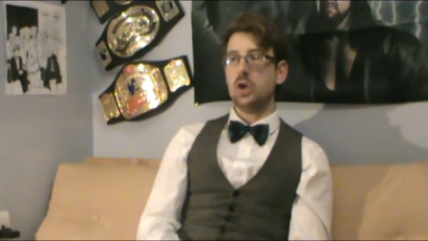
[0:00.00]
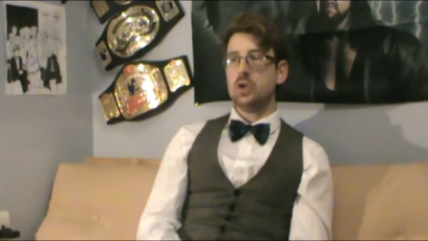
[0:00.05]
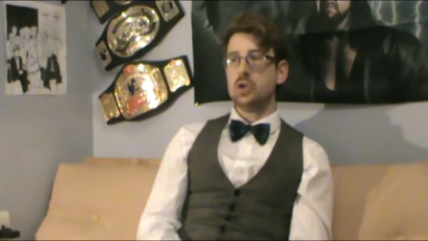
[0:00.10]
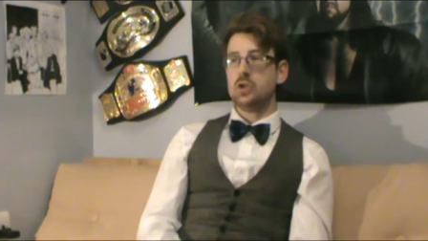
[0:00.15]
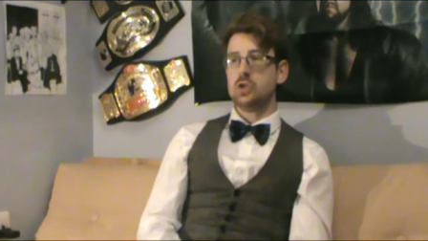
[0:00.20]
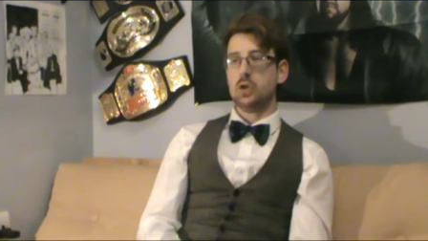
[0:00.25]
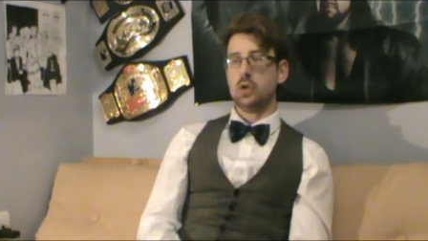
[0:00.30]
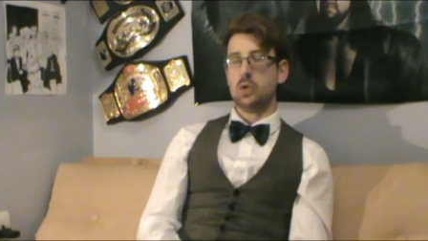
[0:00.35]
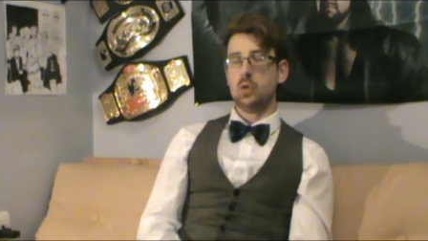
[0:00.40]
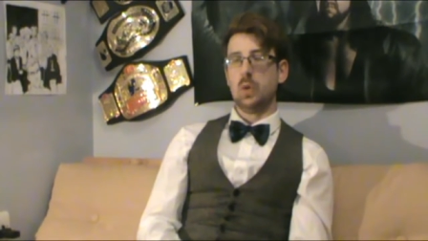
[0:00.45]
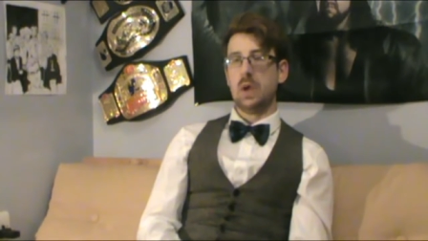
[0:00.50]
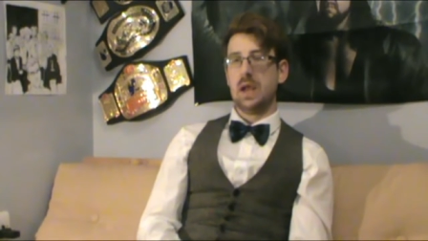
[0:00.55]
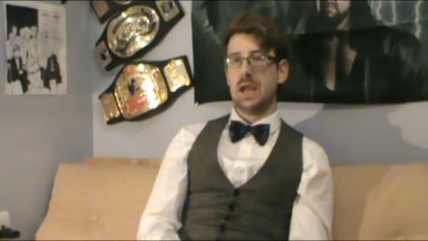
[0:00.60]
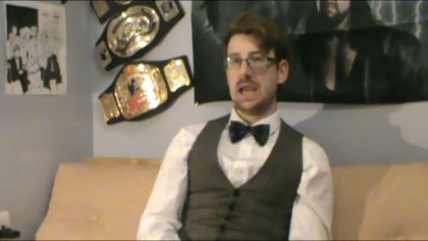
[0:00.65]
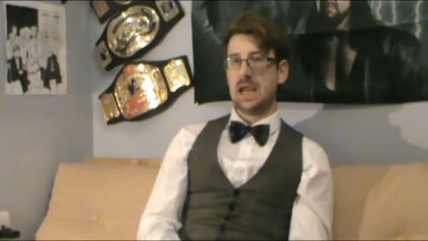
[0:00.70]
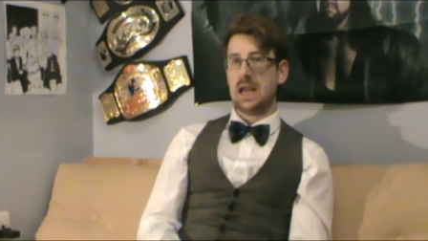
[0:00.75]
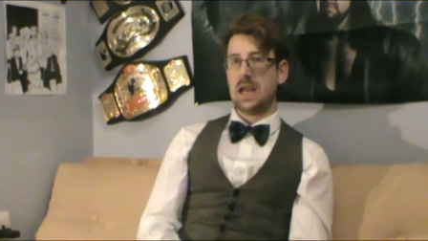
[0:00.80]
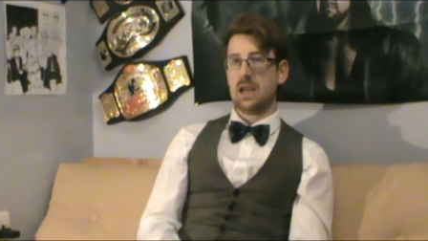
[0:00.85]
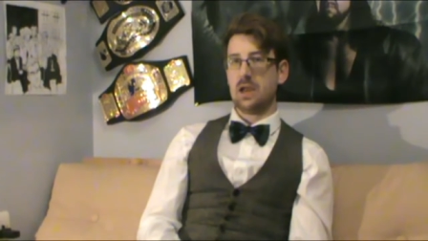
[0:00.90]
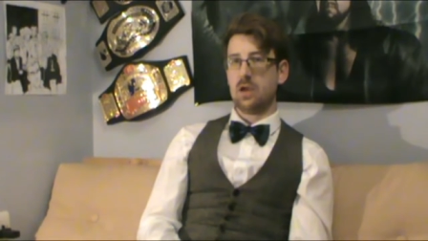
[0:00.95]
to
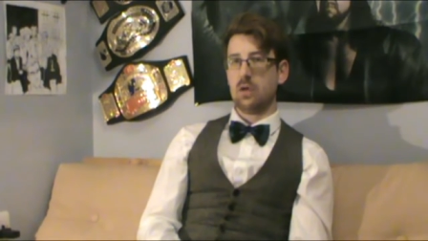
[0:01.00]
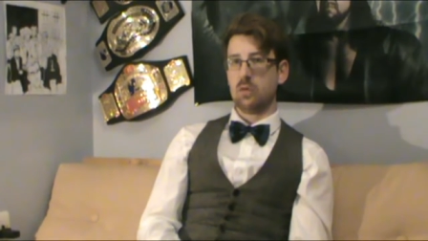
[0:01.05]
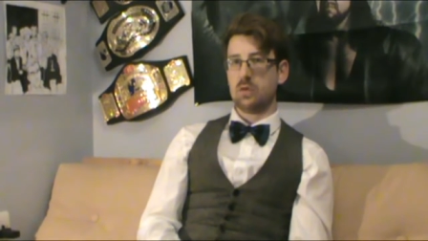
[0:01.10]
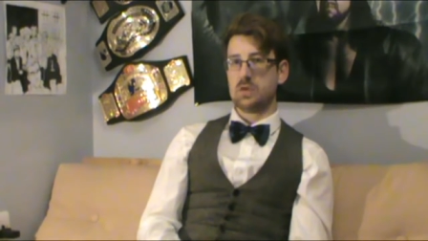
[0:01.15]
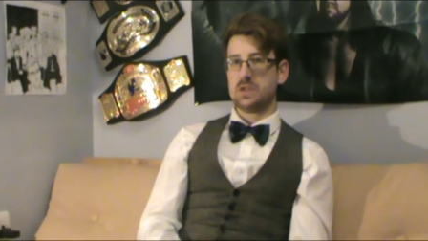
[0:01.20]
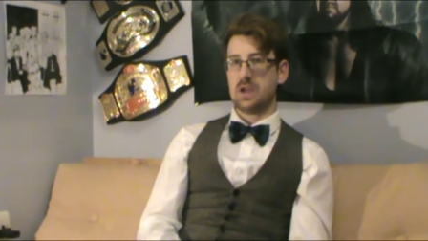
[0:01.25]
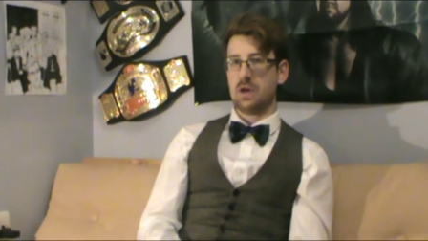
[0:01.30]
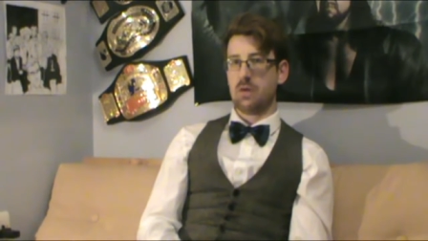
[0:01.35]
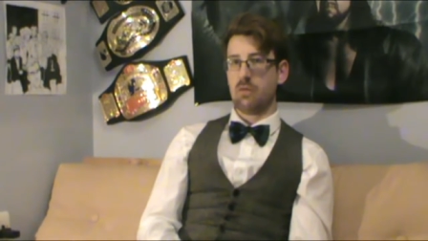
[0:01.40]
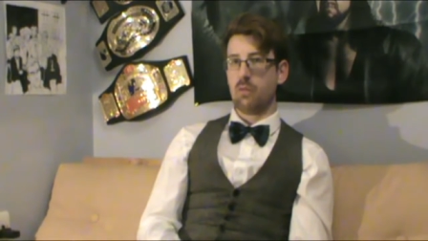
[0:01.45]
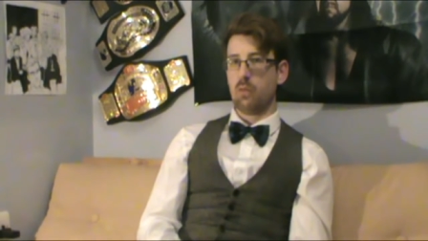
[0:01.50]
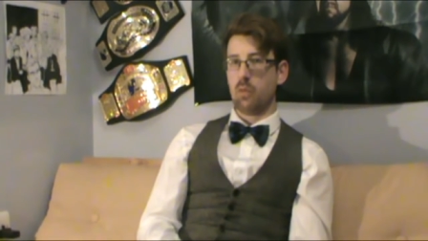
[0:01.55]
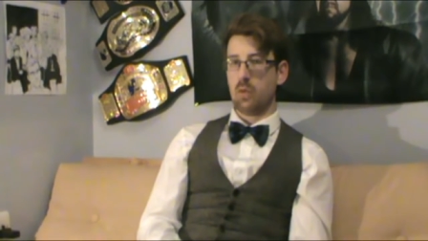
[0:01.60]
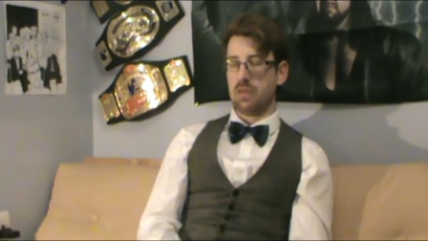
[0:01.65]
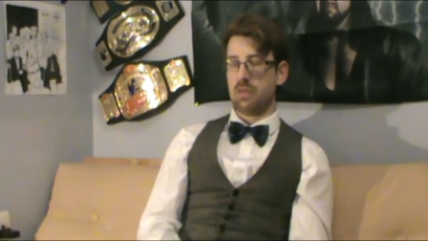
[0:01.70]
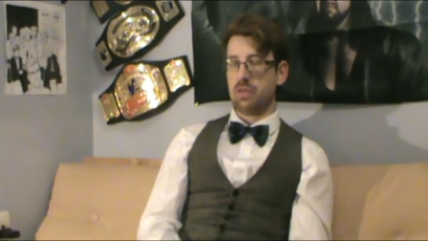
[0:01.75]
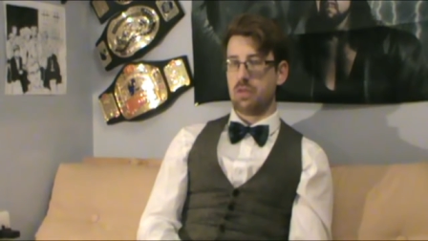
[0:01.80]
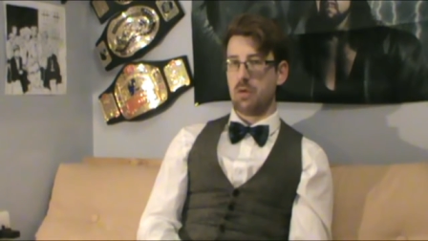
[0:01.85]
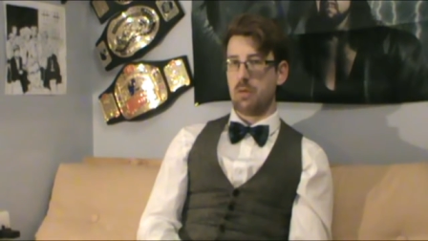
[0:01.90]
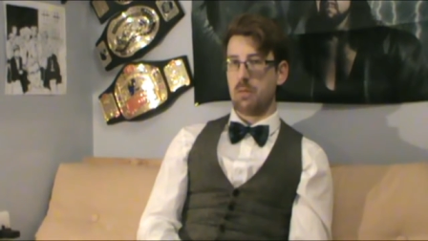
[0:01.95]
healing yourself
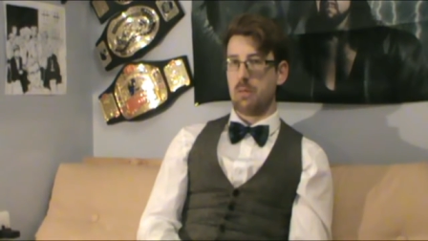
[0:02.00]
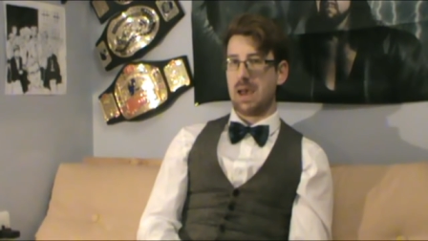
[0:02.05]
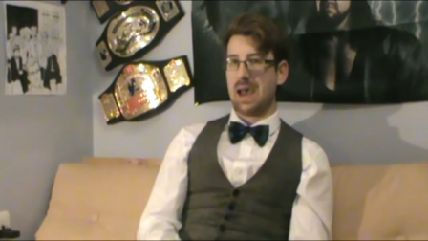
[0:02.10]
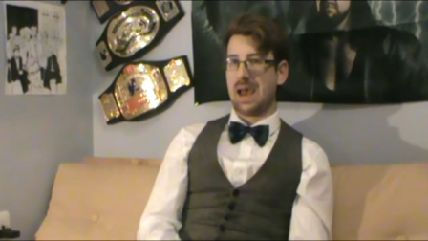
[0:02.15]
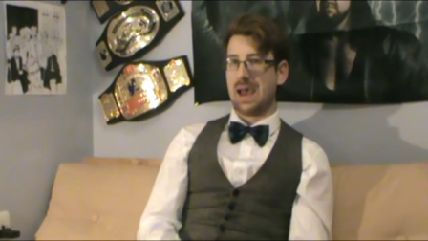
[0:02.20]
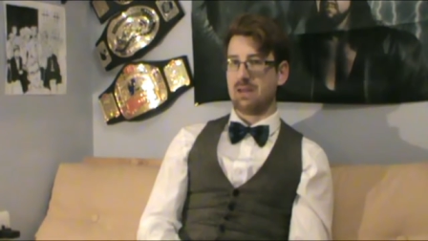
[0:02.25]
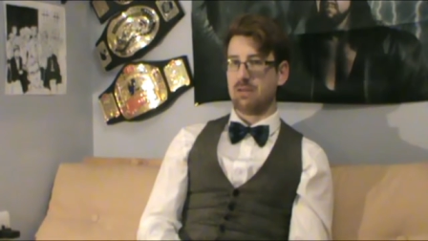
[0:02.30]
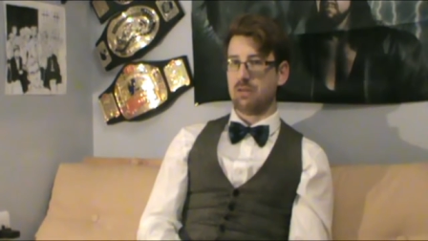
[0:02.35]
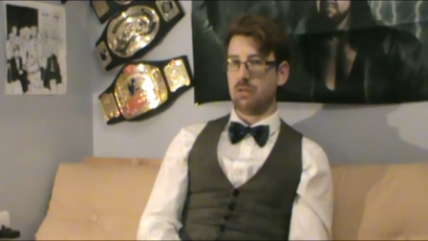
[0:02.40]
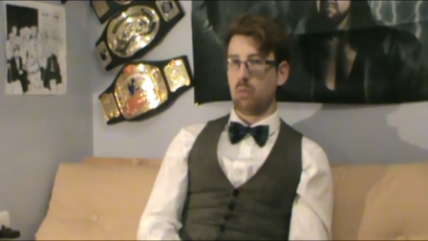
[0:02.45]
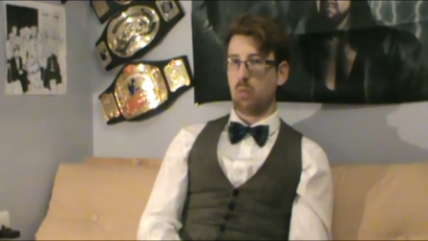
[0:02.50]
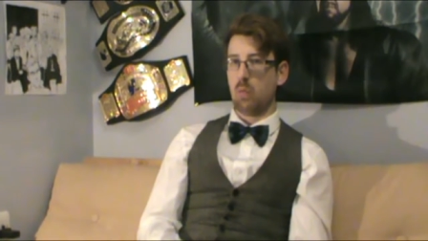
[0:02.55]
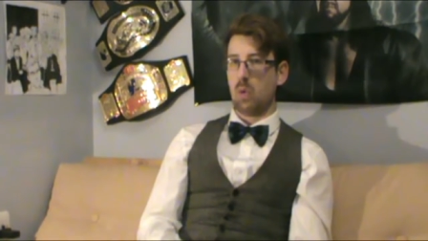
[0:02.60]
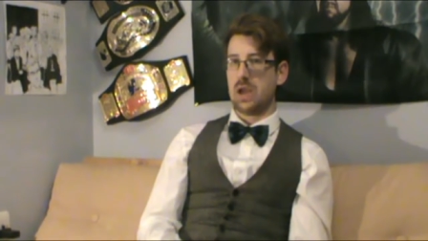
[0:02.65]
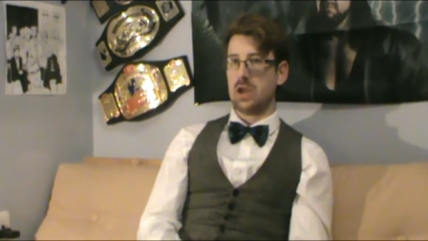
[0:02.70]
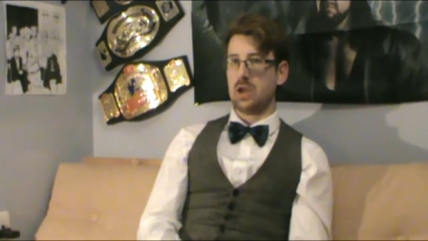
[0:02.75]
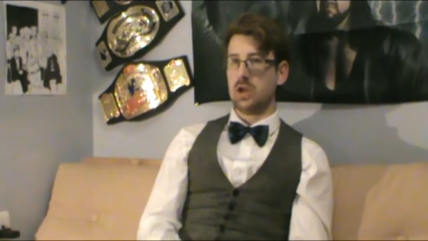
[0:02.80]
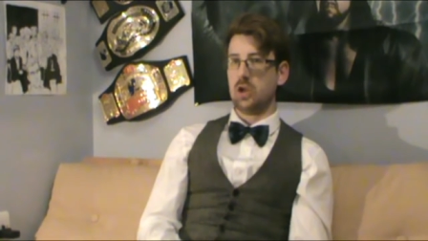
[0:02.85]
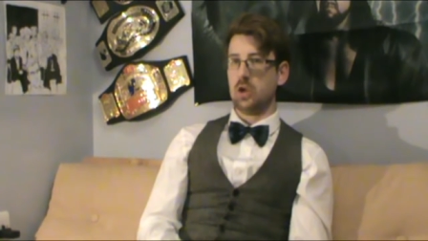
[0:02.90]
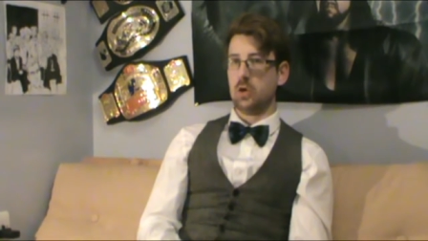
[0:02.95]
with them as and
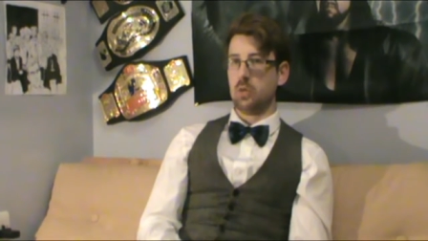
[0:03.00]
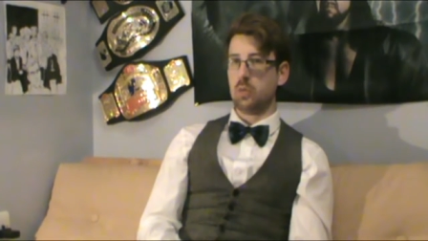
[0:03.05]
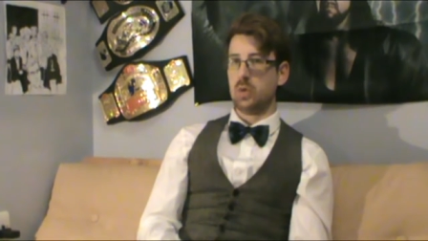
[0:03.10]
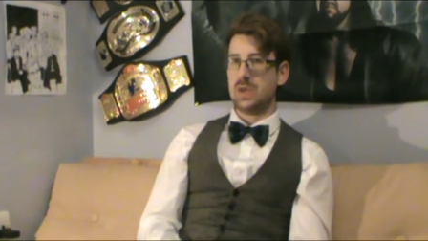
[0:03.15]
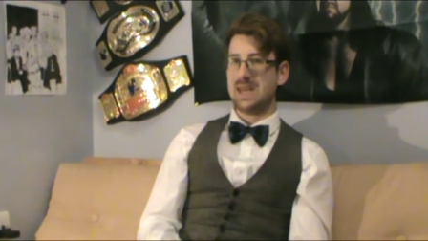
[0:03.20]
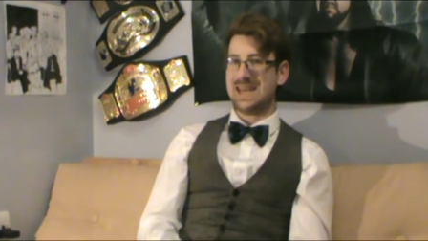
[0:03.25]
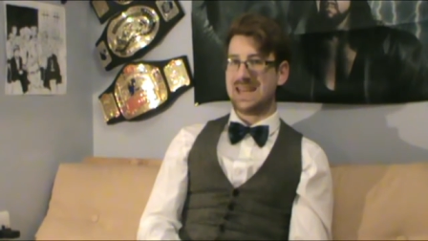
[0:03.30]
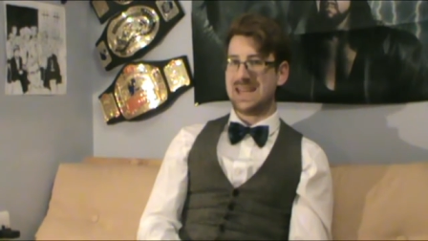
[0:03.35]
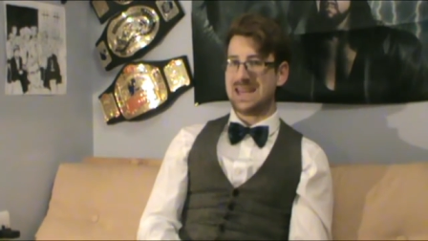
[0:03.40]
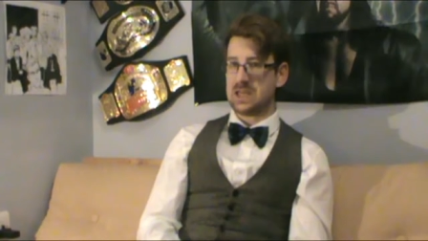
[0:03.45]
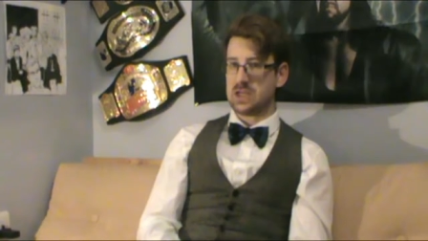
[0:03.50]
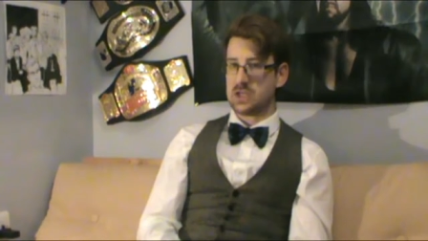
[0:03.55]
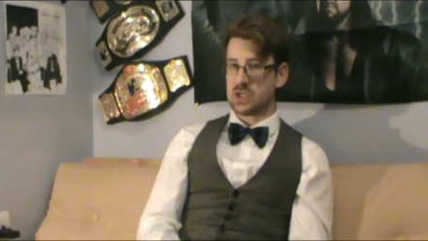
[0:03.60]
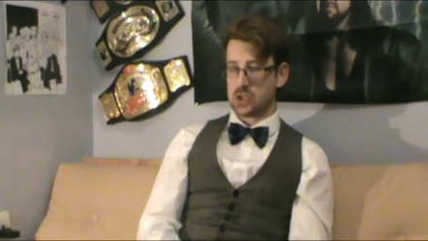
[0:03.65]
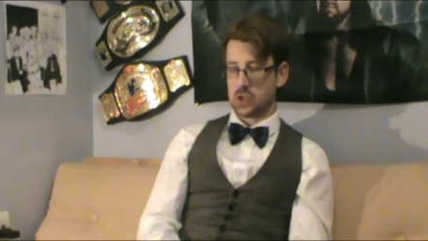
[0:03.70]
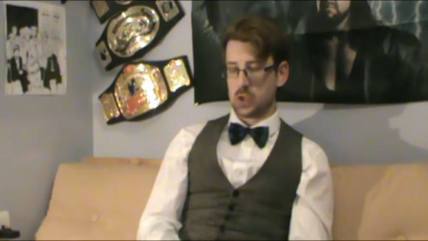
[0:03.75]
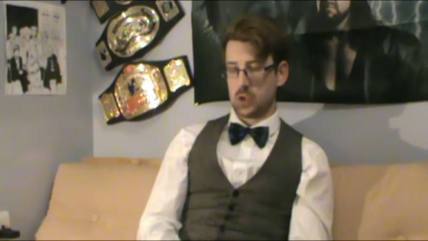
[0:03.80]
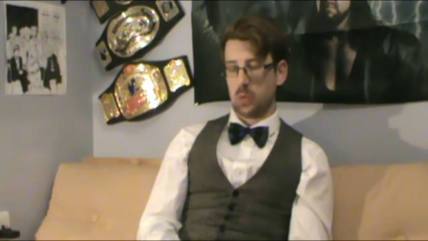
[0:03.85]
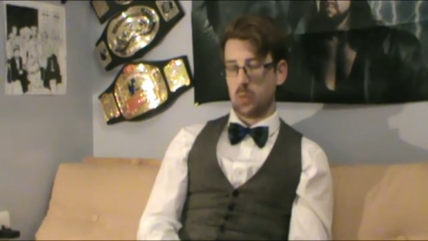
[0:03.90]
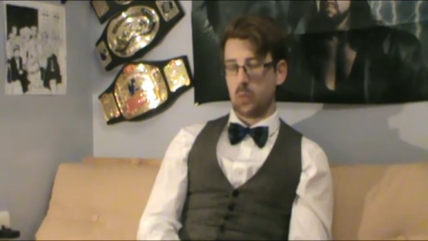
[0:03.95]
when you need
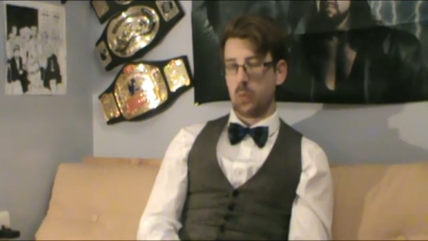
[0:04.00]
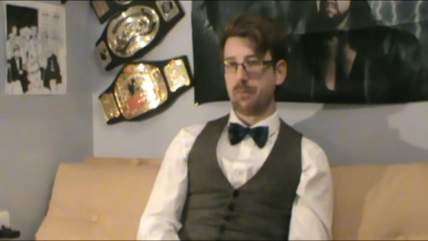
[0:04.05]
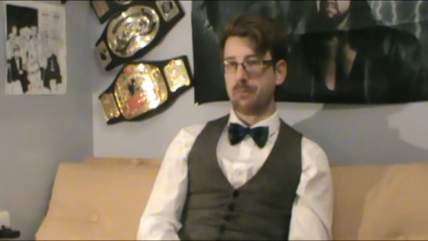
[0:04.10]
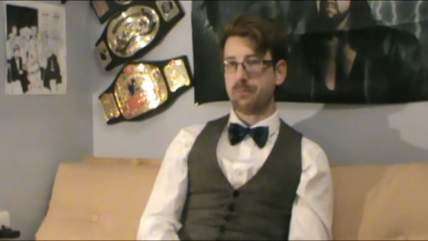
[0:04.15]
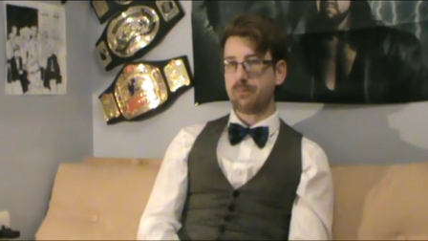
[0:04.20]
to.